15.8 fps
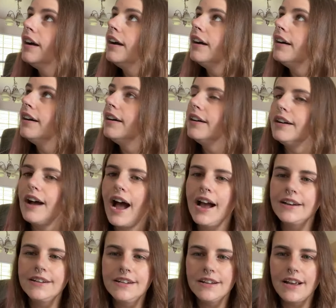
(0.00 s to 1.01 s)
Uh, I
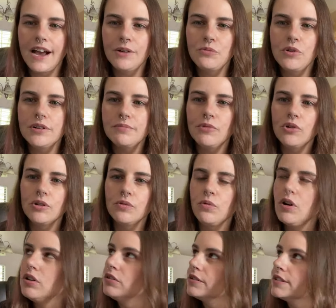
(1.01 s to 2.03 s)
need, I want more
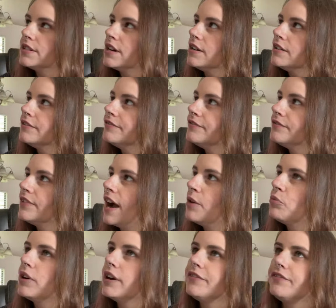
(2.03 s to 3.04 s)
wall stuff. I
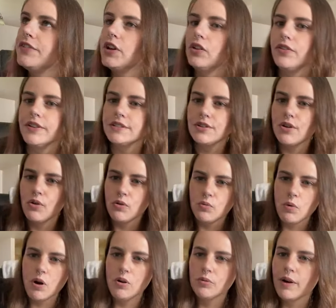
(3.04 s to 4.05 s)
want to fill this whole
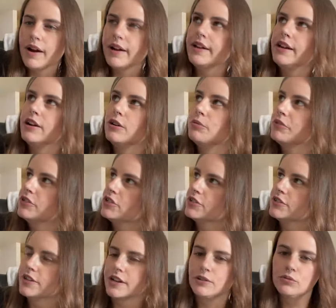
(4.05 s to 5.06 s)
wall right here with
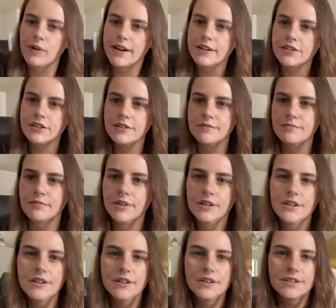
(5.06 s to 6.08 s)
just like random
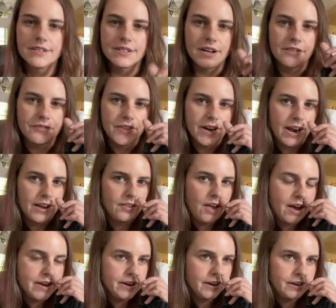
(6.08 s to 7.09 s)
stuff that I
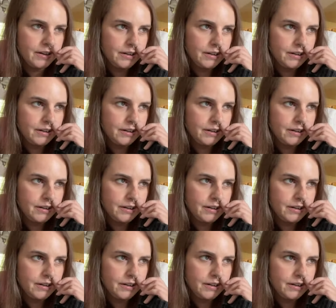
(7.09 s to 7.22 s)
like.